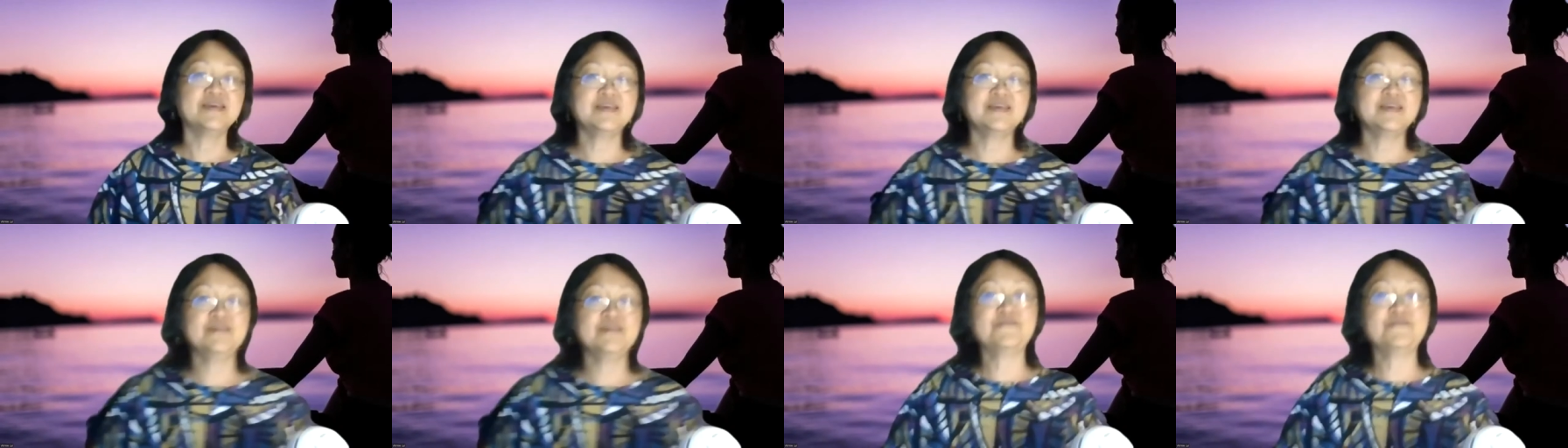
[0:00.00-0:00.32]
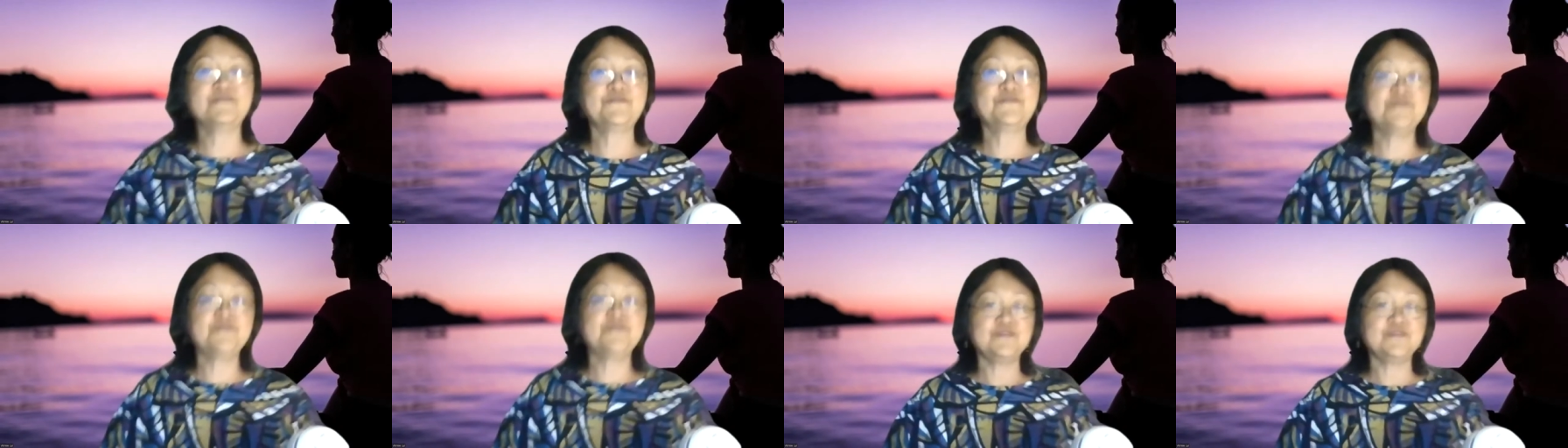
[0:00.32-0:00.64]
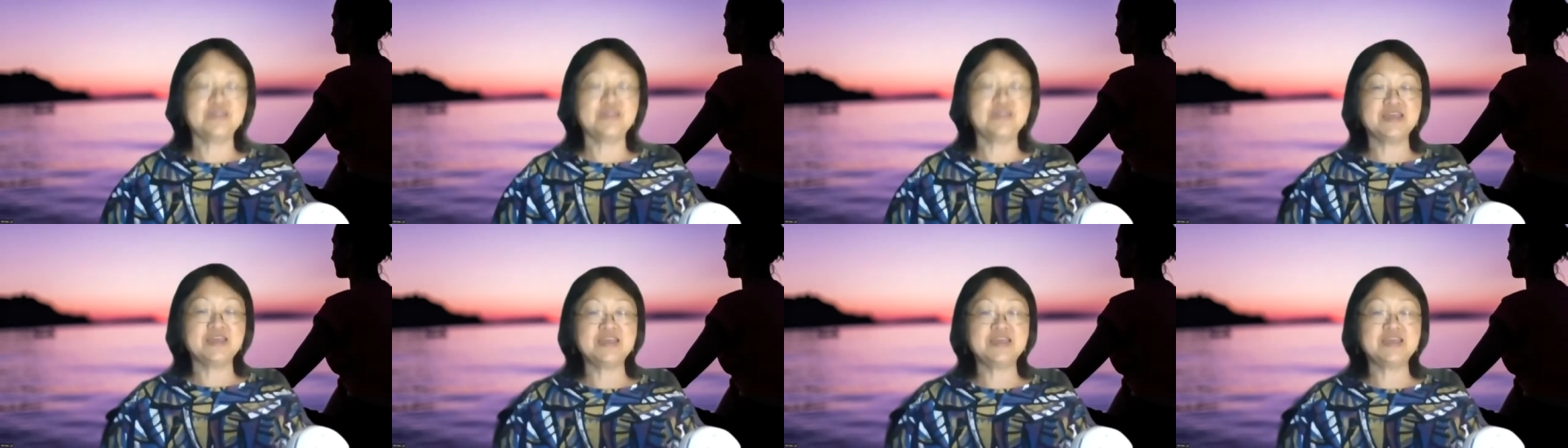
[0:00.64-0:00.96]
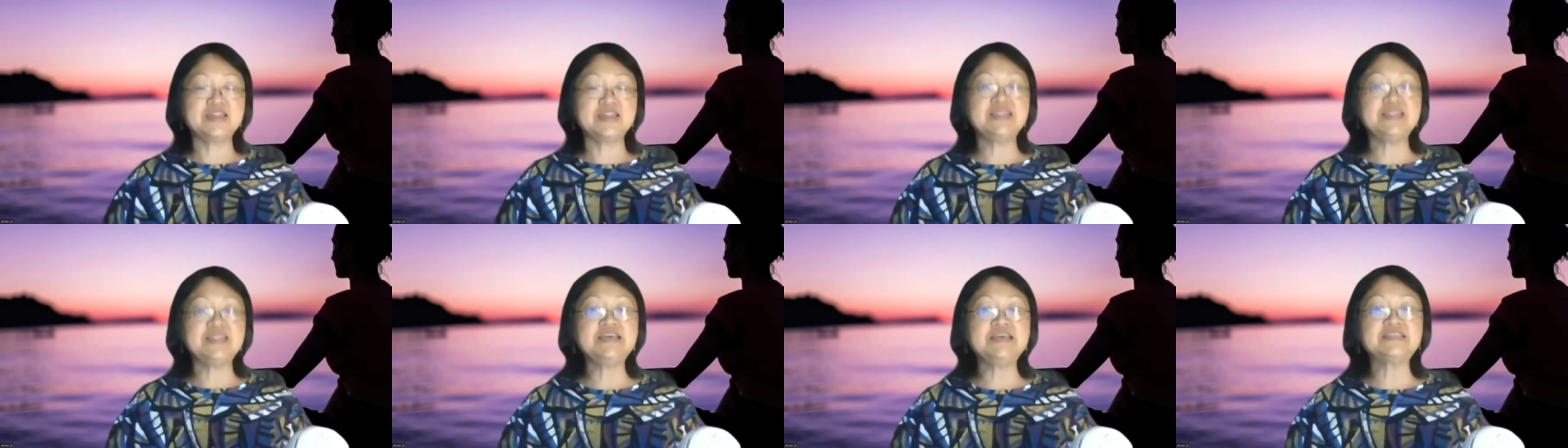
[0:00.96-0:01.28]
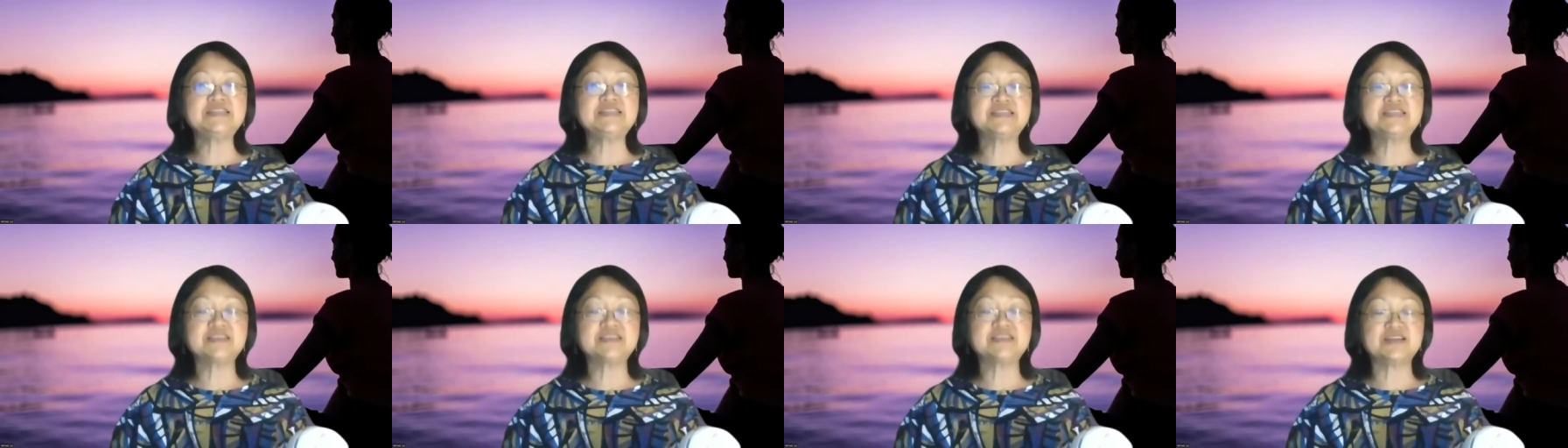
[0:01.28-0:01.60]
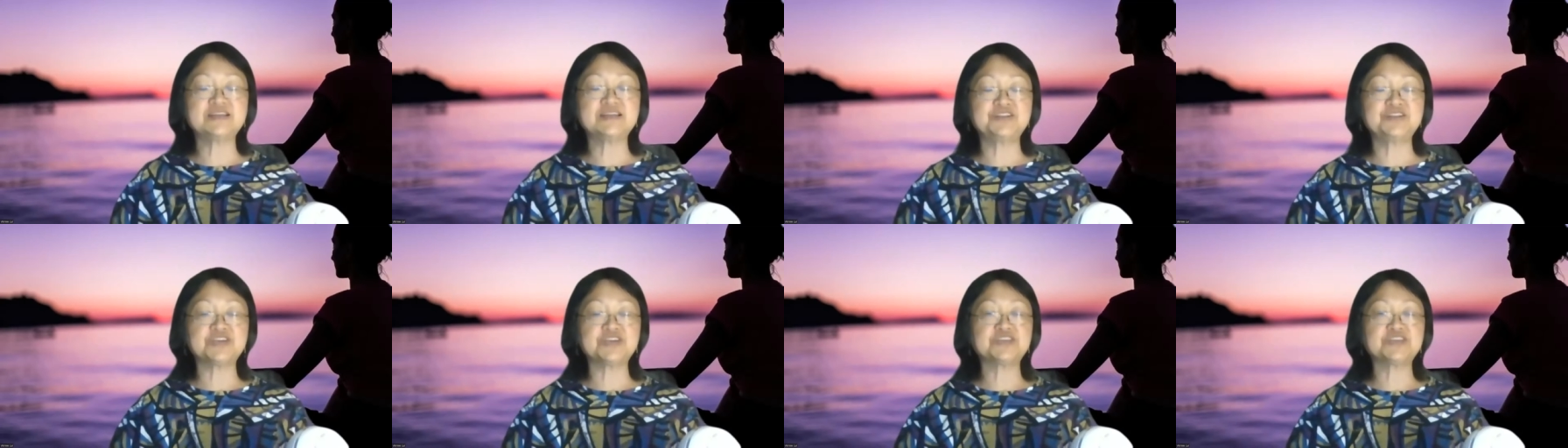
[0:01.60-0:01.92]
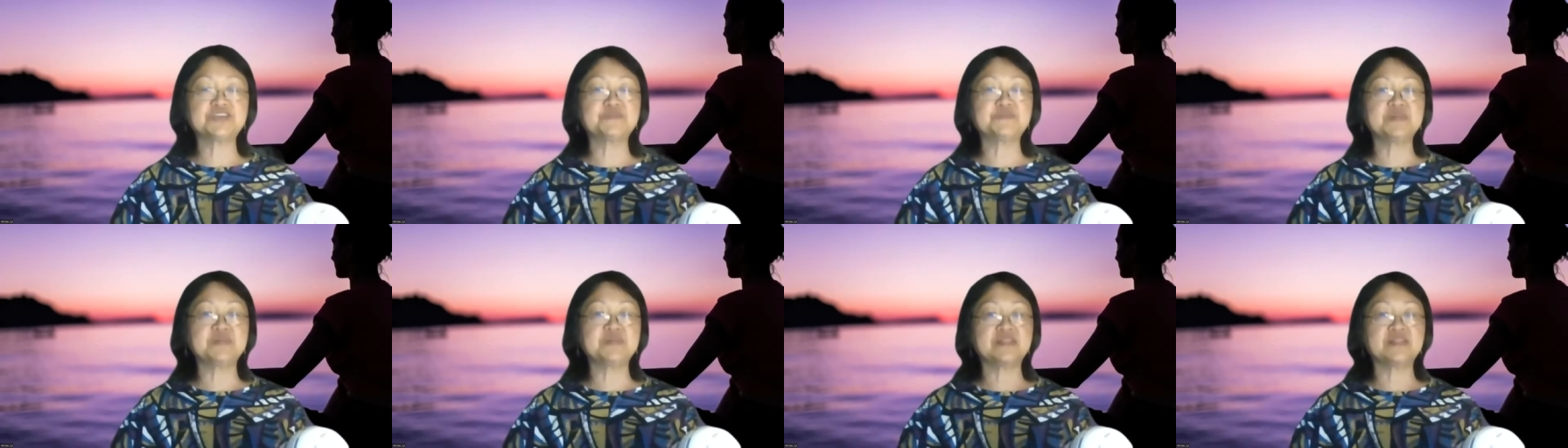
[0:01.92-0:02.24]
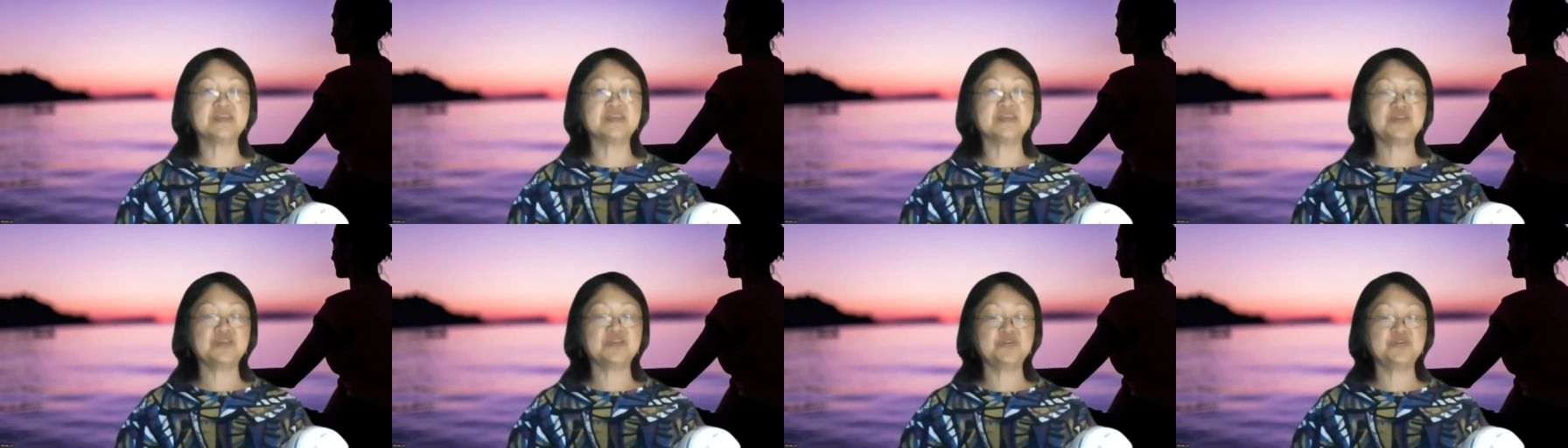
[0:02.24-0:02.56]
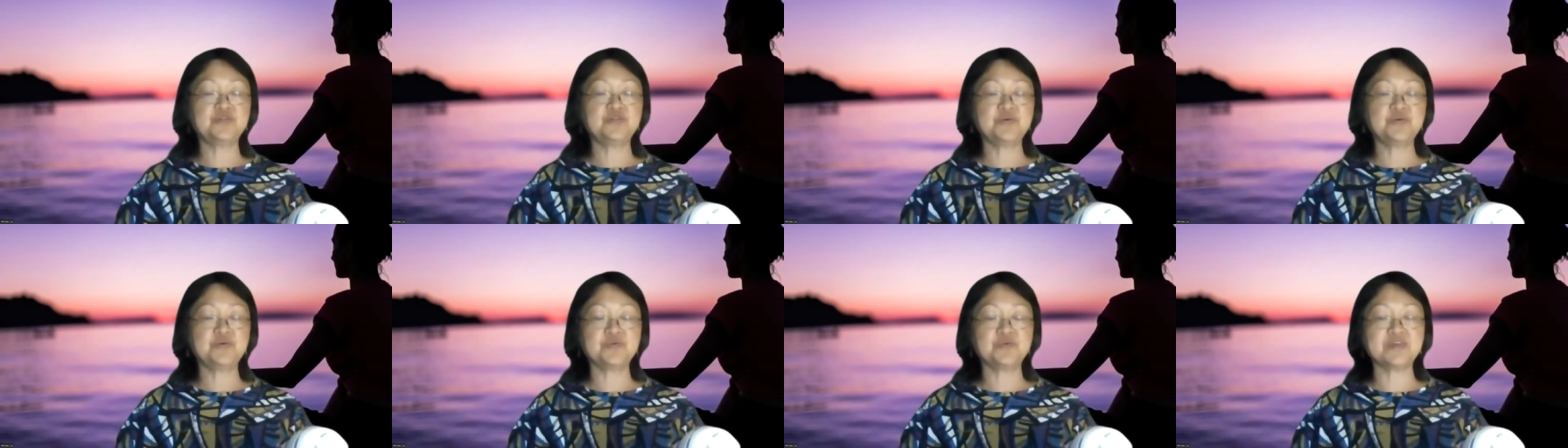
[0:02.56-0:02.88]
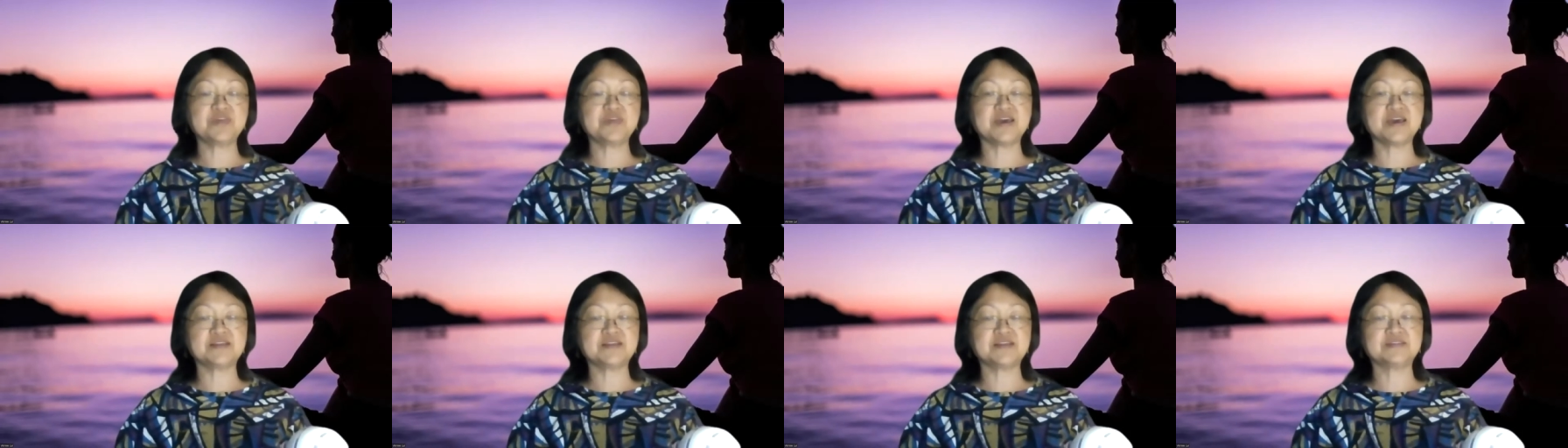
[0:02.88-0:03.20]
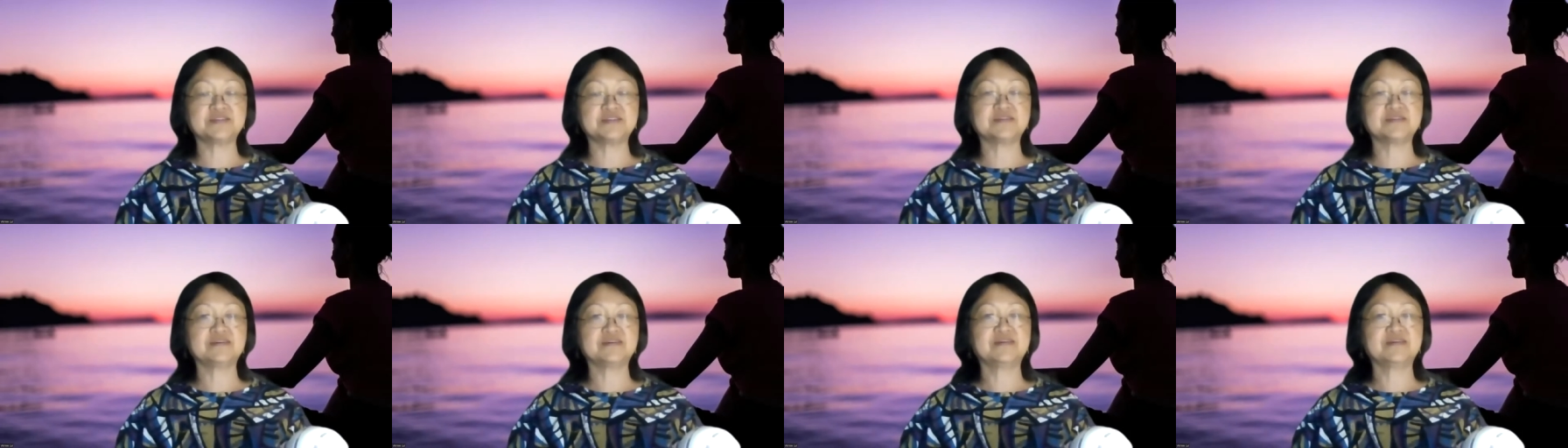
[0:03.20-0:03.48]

if it needs adjustment, then you know that